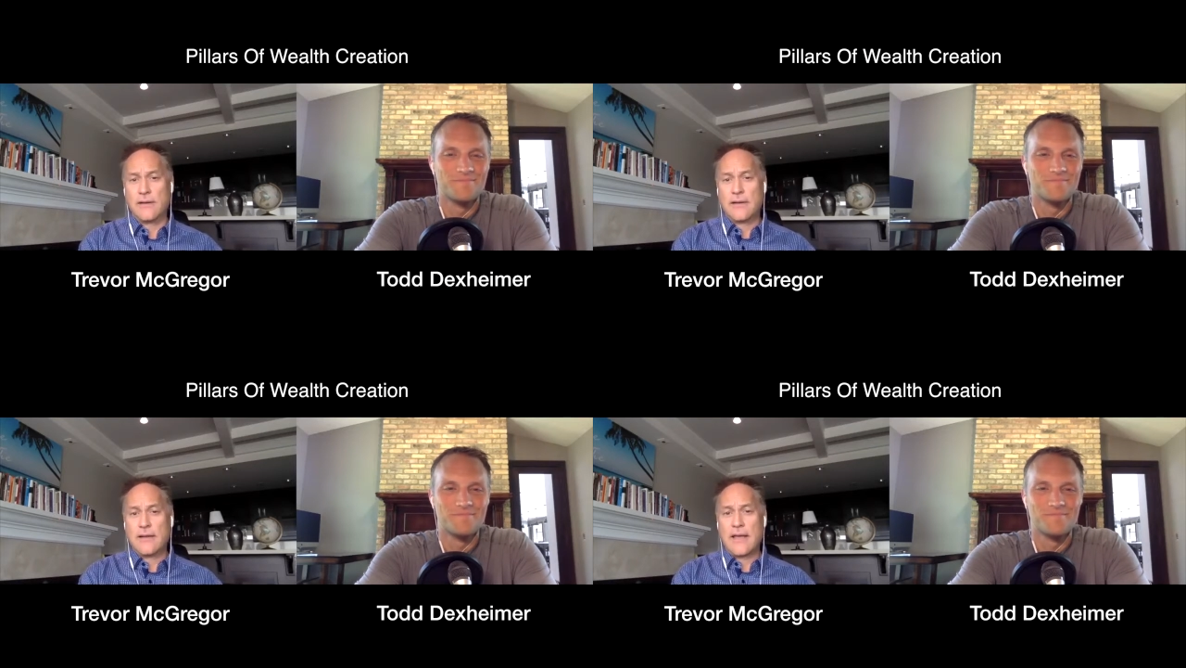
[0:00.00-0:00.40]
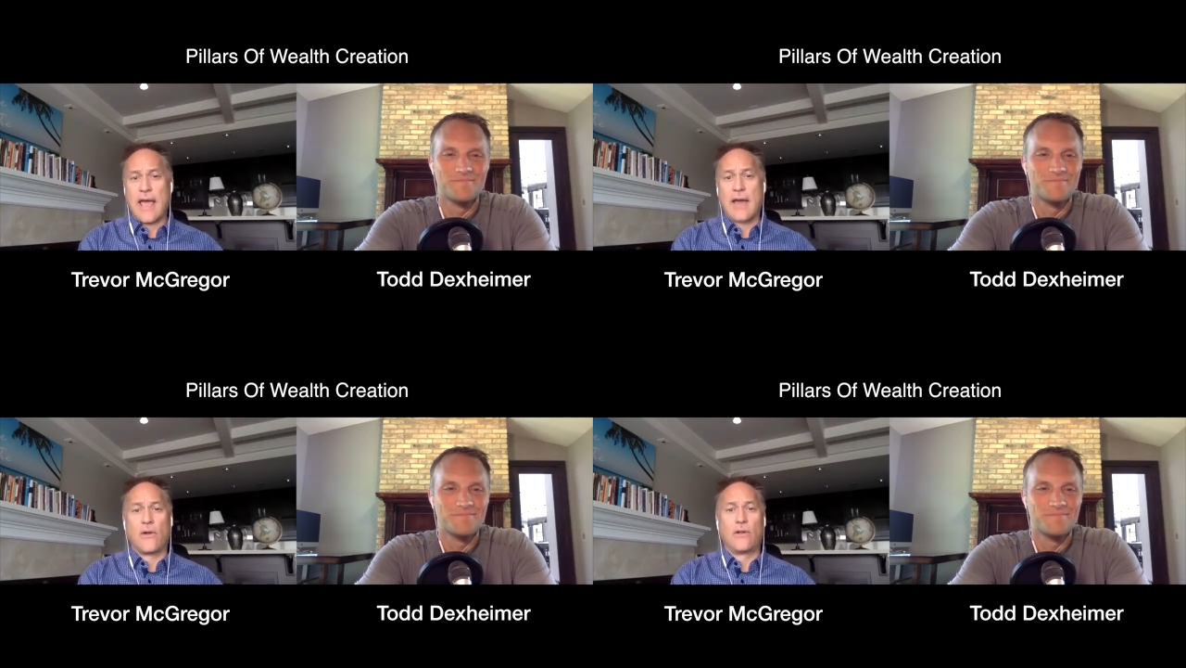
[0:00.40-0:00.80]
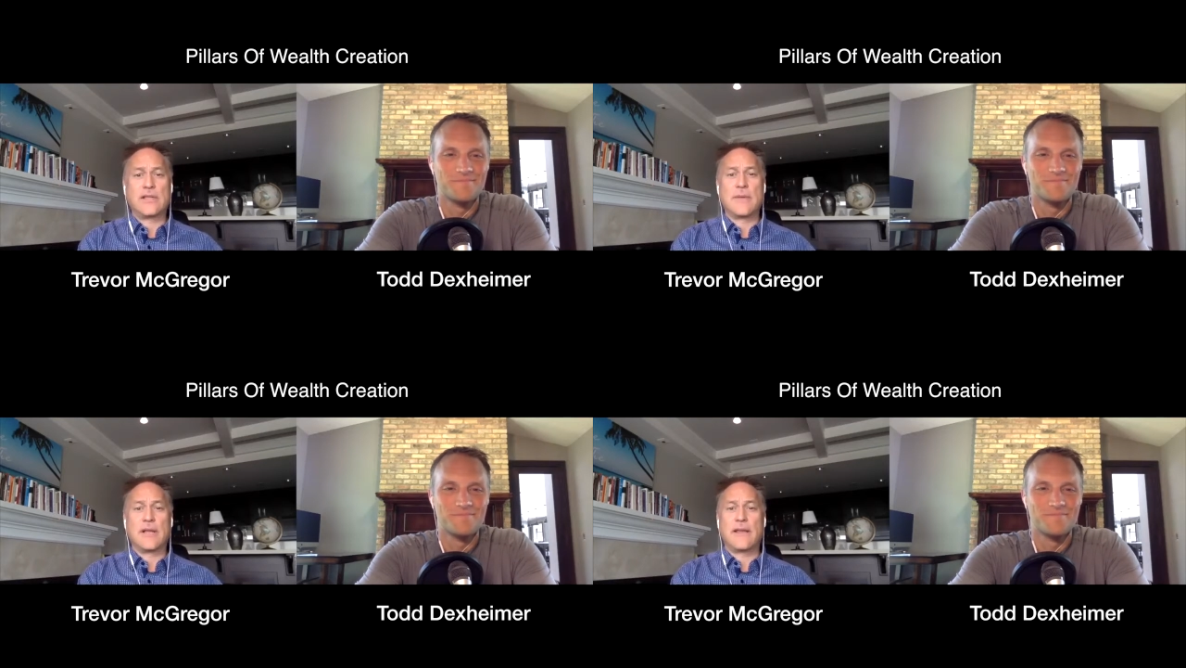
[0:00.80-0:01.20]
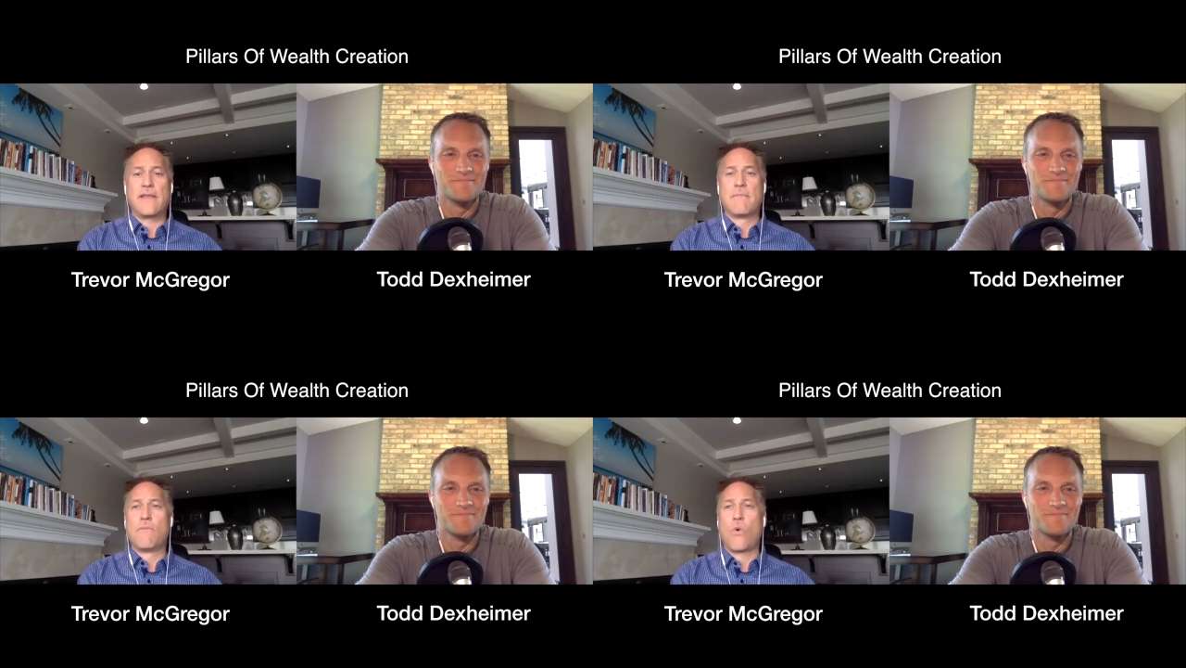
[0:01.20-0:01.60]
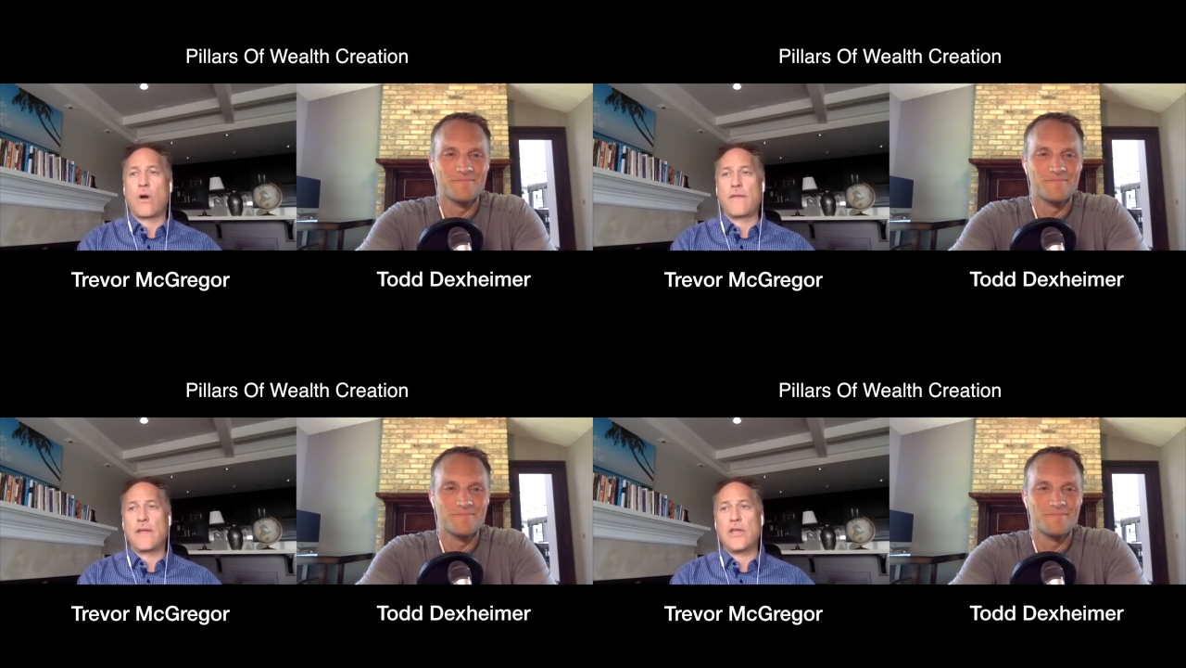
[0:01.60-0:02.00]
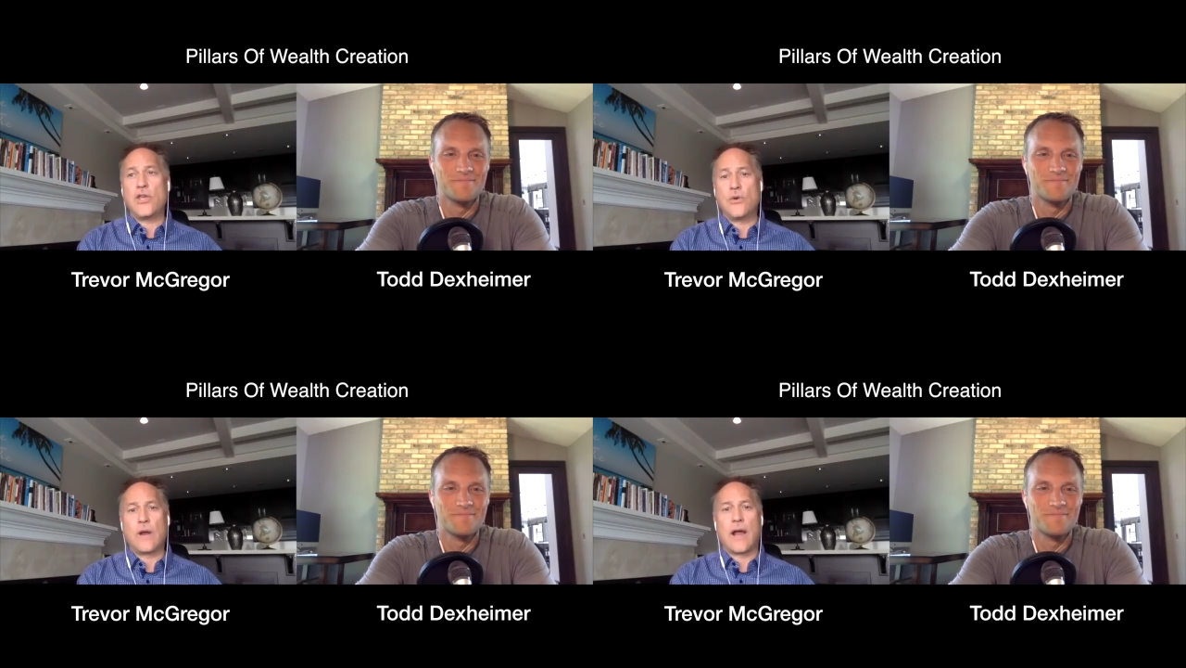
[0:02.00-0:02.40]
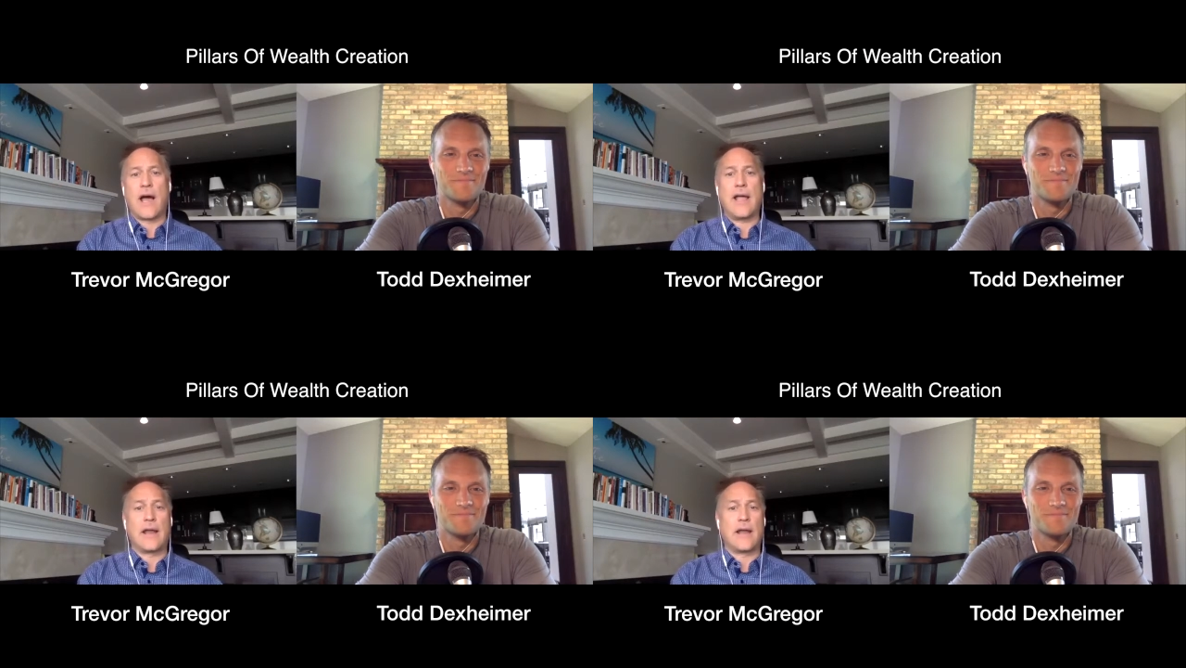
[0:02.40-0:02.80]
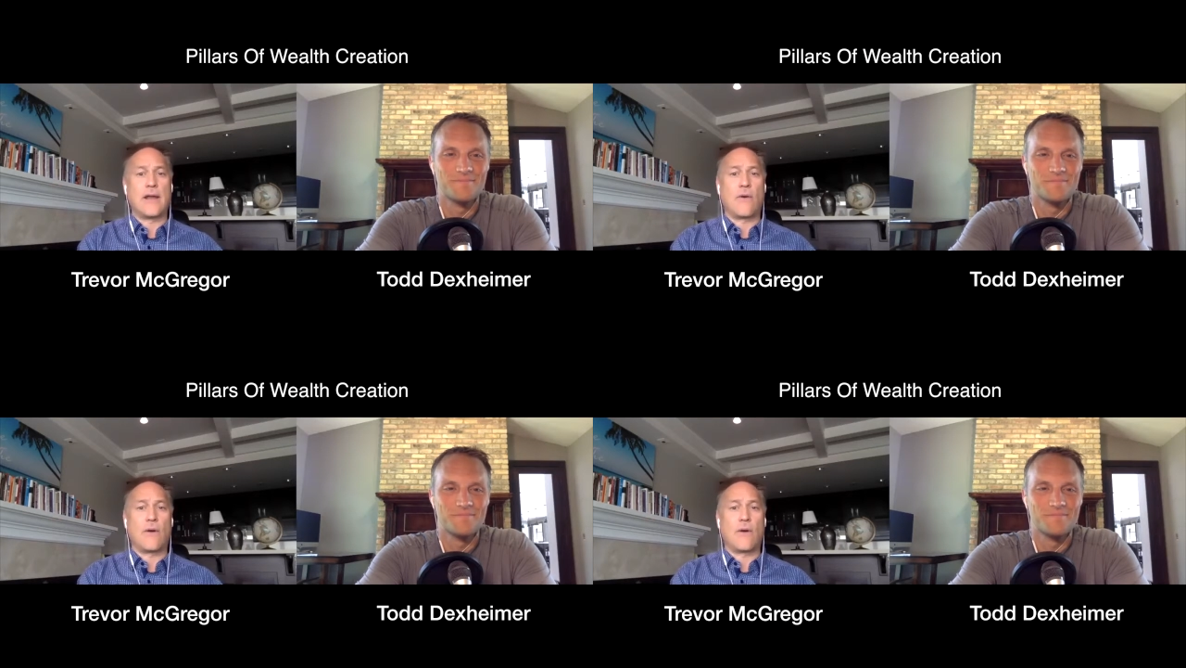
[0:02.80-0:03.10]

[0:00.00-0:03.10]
Speaker 1: And ultimately, the more that you and I, and I know I,